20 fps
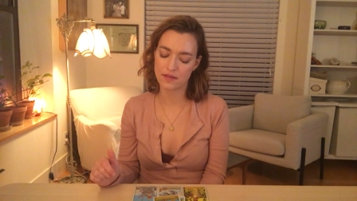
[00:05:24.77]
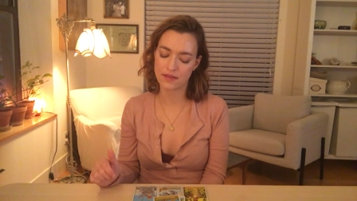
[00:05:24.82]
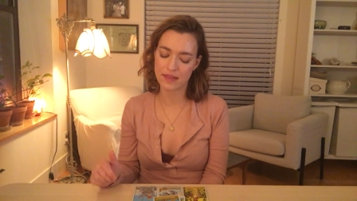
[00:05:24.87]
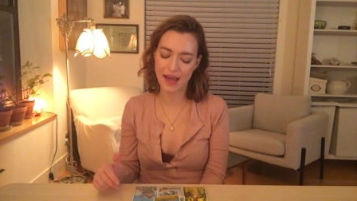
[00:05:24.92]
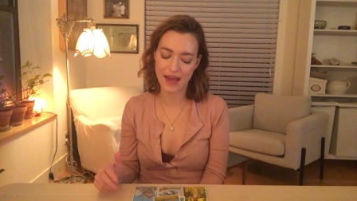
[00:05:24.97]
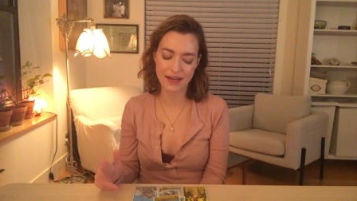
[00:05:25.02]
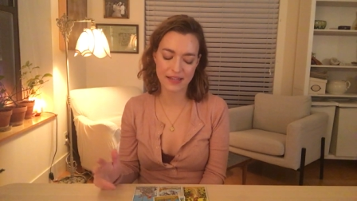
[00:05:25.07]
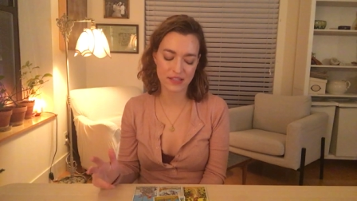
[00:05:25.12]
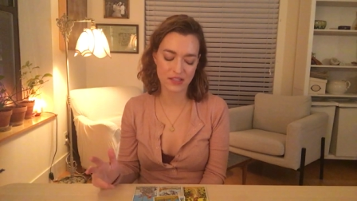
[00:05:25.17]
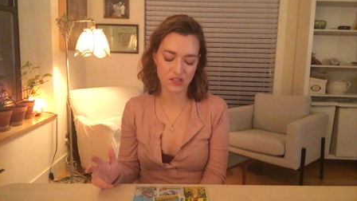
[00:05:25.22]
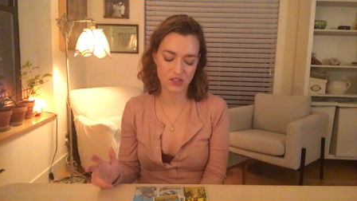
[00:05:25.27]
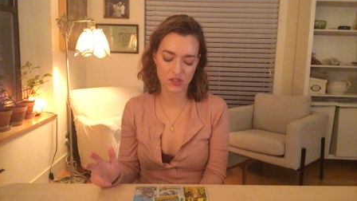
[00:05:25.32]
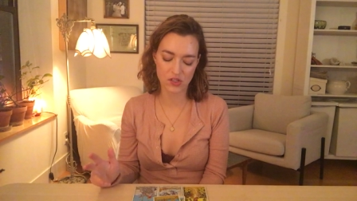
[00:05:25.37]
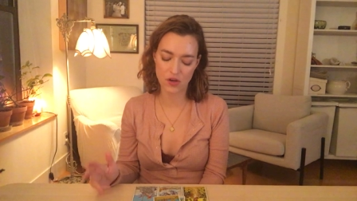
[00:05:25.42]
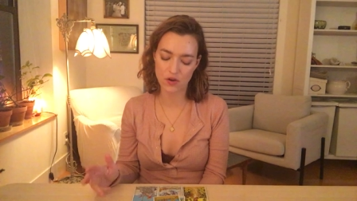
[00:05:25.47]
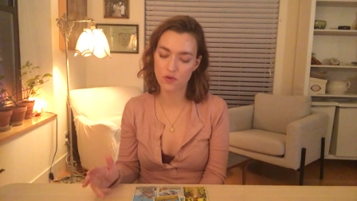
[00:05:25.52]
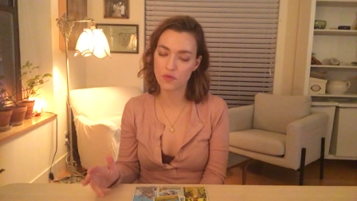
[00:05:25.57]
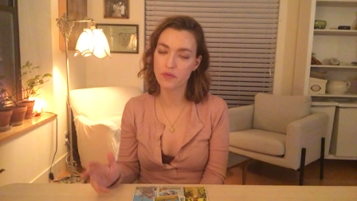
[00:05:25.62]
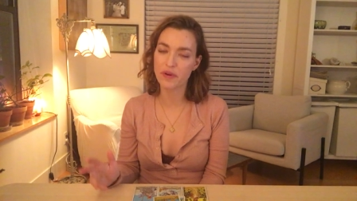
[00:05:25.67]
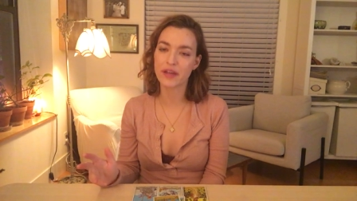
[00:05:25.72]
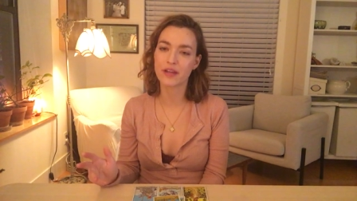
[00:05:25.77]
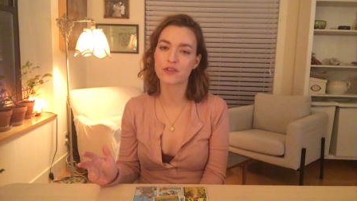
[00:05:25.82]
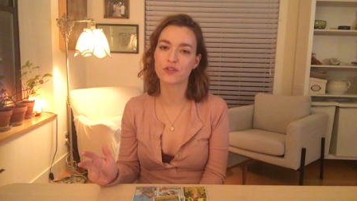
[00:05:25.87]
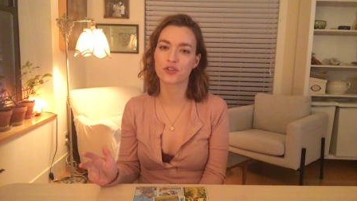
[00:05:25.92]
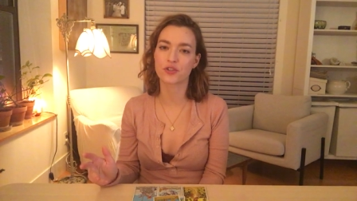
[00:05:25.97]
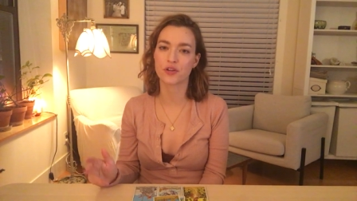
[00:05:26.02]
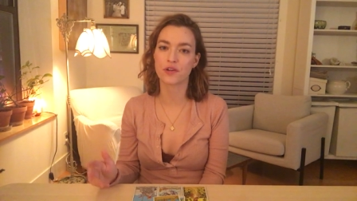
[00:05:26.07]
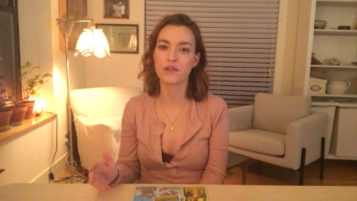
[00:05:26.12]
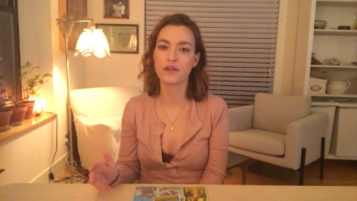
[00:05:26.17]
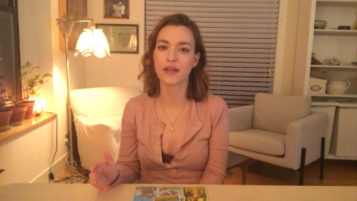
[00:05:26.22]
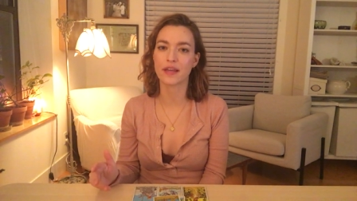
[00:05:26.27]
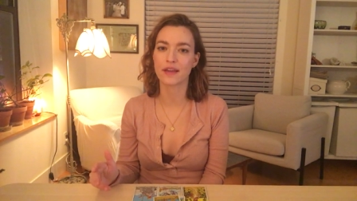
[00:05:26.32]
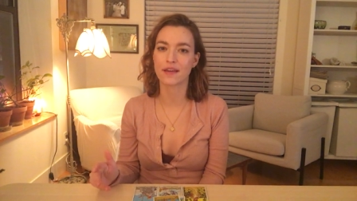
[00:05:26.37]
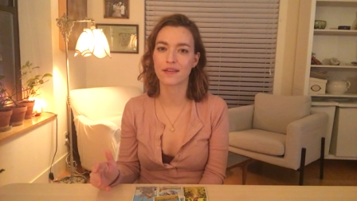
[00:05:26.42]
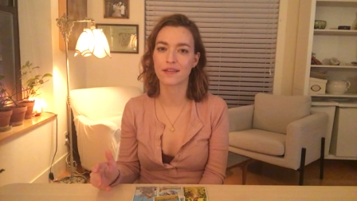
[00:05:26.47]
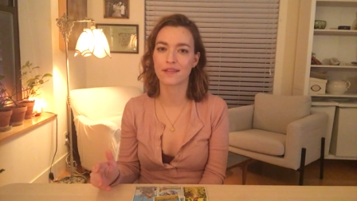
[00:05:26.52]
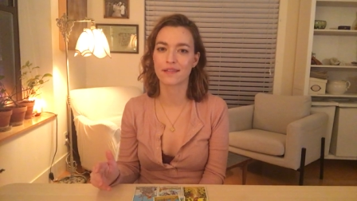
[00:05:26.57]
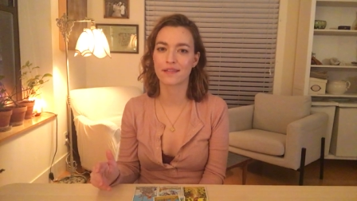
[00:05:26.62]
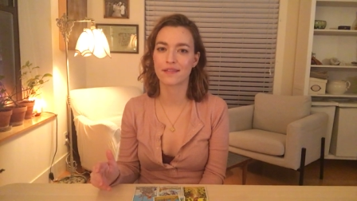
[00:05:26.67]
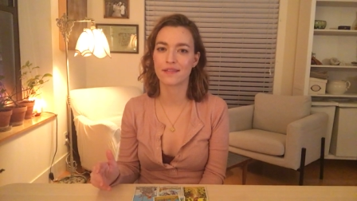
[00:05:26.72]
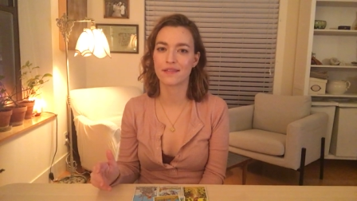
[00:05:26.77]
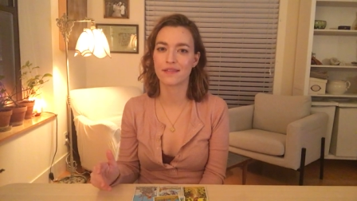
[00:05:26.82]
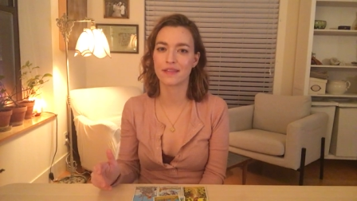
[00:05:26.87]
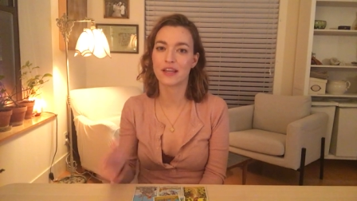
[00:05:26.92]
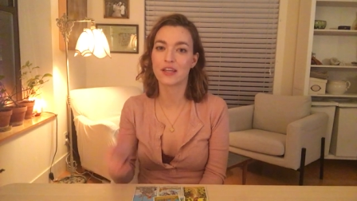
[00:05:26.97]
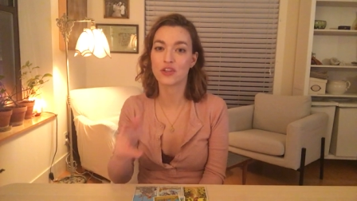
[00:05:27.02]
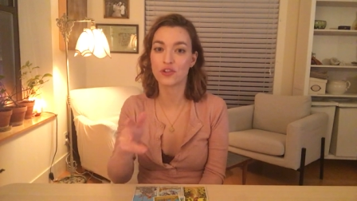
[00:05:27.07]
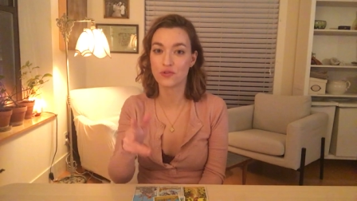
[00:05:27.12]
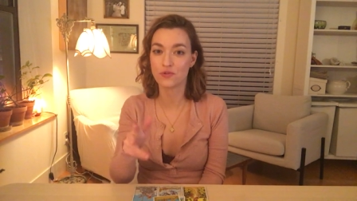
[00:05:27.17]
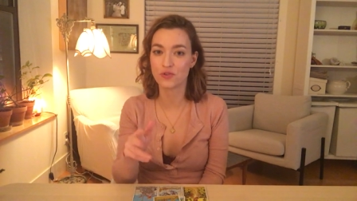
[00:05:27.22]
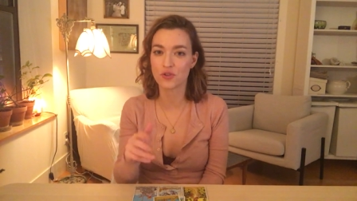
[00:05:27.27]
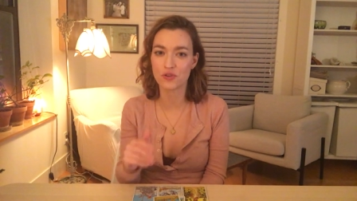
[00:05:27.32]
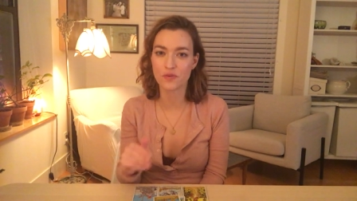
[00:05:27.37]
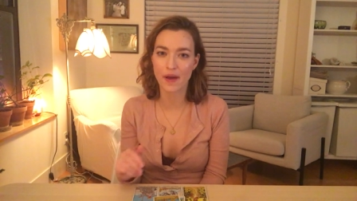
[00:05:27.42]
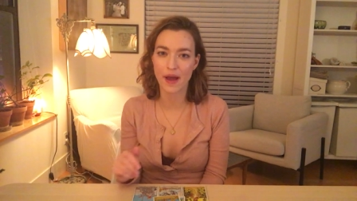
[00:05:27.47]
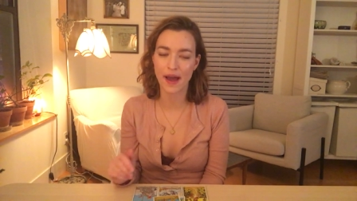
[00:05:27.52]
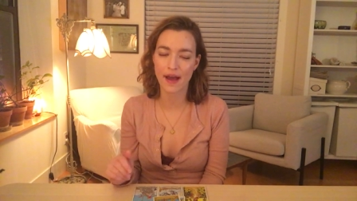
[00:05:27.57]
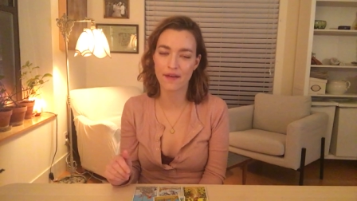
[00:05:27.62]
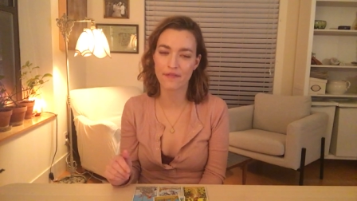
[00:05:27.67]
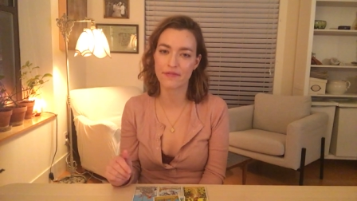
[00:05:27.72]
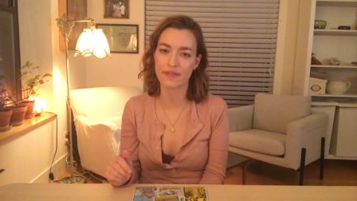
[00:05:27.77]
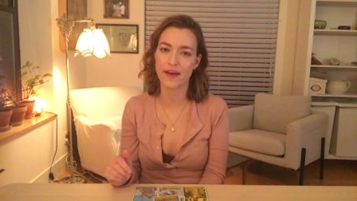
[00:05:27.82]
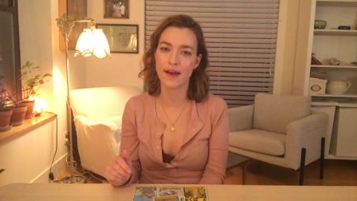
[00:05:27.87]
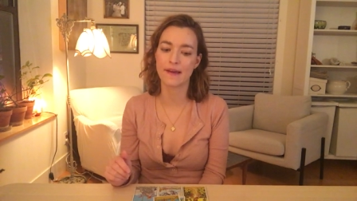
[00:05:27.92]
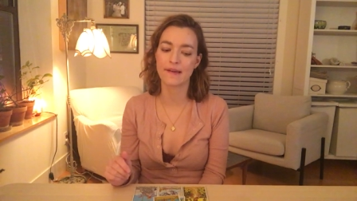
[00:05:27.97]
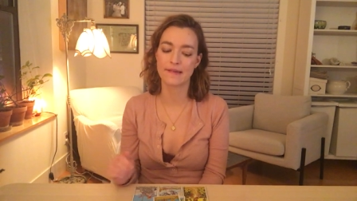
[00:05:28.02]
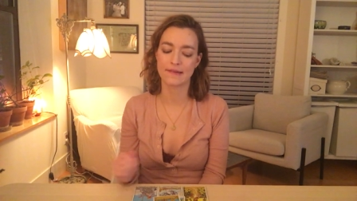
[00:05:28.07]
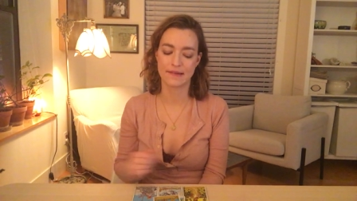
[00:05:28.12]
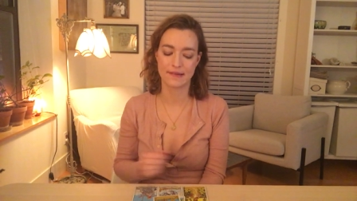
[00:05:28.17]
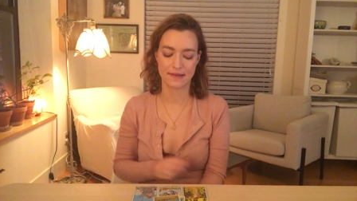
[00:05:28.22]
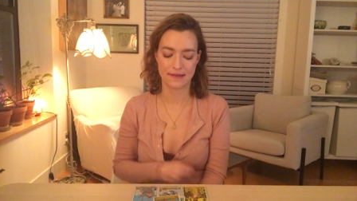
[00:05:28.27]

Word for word: that is so reassuring that you do have that.